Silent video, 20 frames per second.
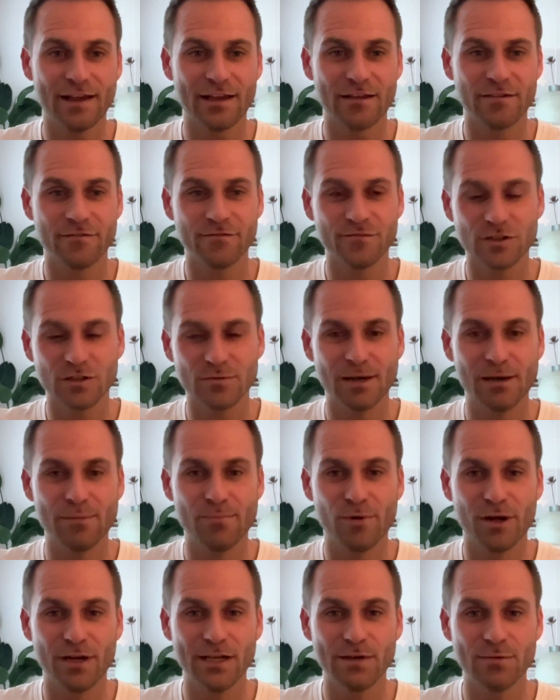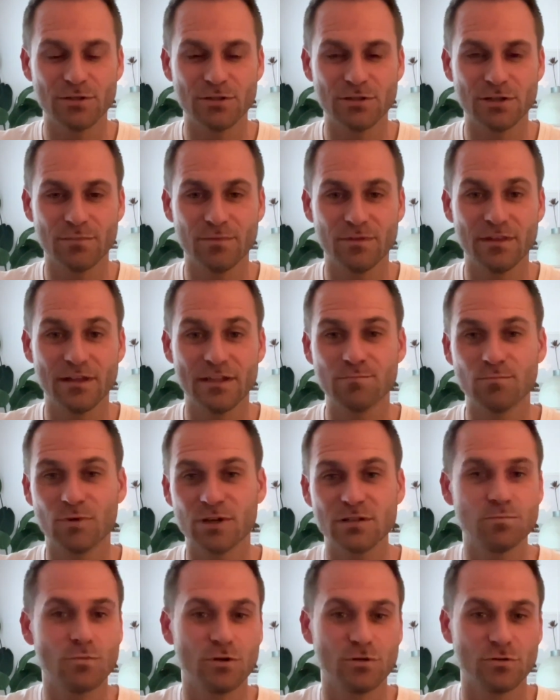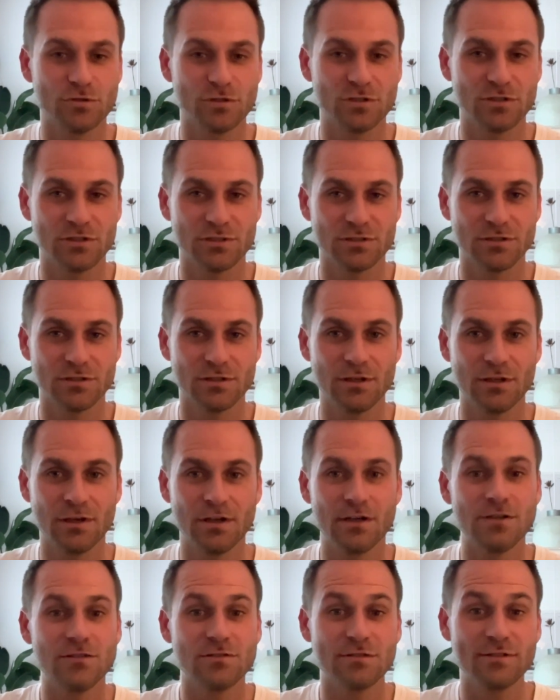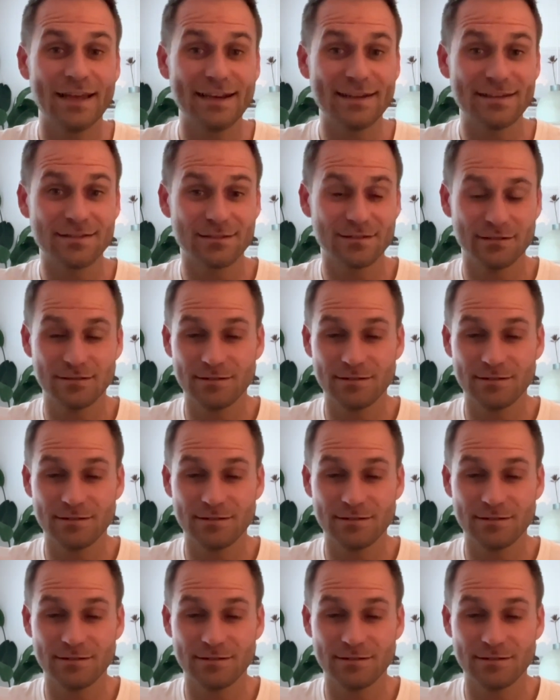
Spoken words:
can fill my body with something that's much more nutritious. So that's